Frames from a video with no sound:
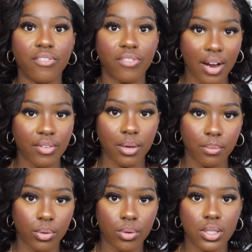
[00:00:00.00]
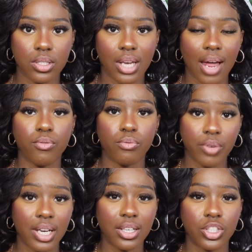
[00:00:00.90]
very important to like
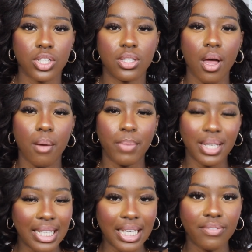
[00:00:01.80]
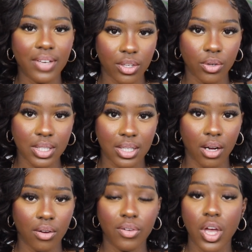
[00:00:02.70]
really just believe in
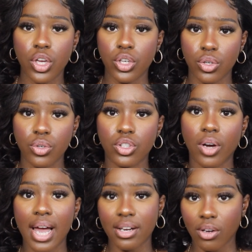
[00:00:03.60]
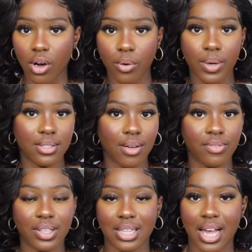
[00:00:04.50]
yourself. Use your end goal as
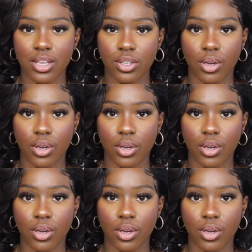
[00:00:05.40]
something that, you